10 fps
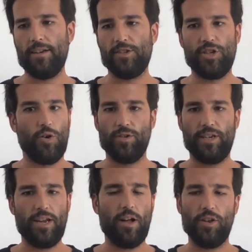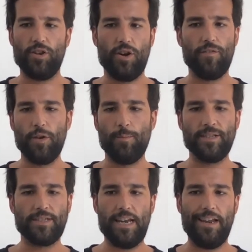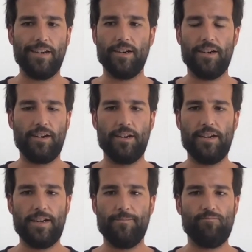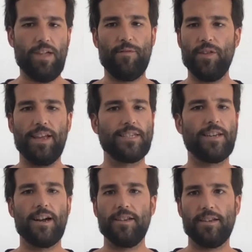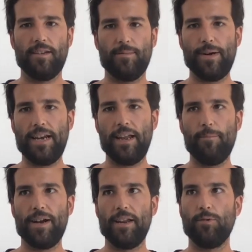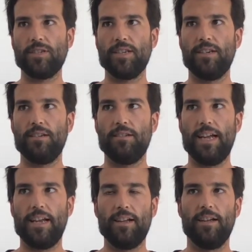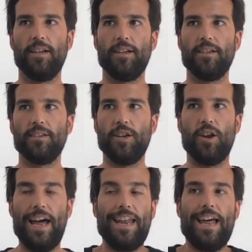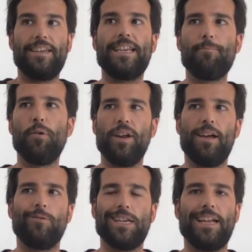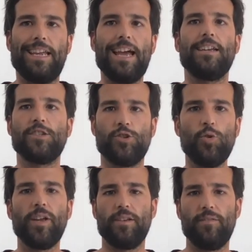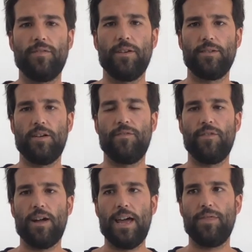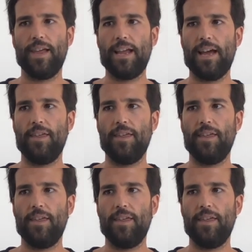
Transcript: so, a few months later, everything started. But it wasn't like, at that point, I was like, yeah, let's do it. From I think